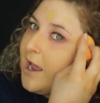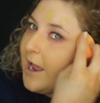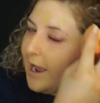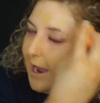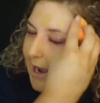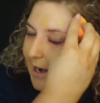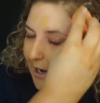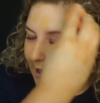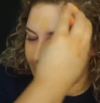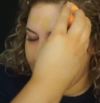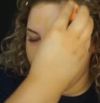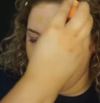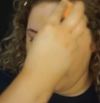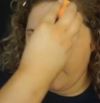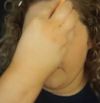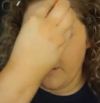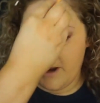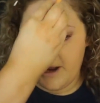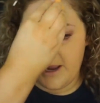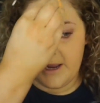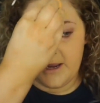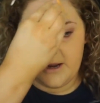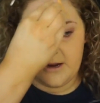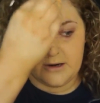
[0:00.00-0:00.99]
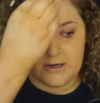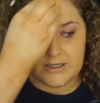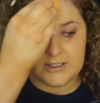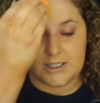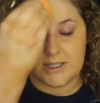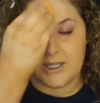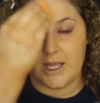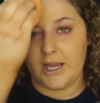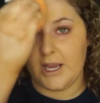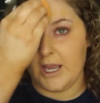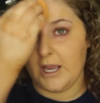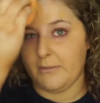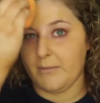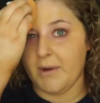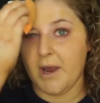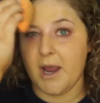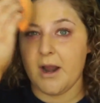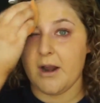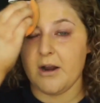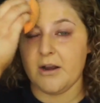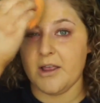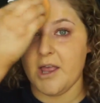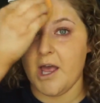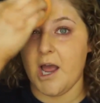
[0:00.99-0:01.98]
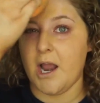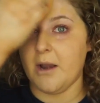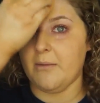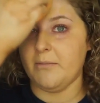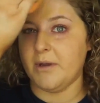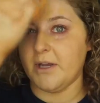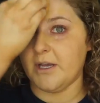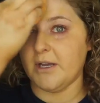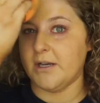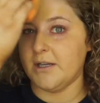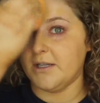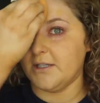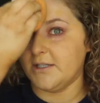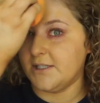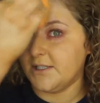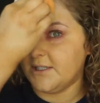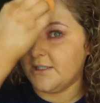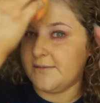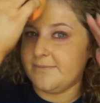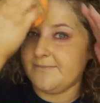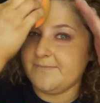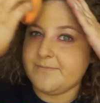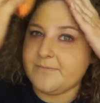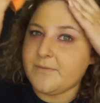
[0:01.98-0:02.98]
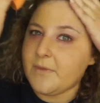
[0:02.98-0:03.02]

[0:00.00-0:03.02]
And I go over my ears and like in my hairline because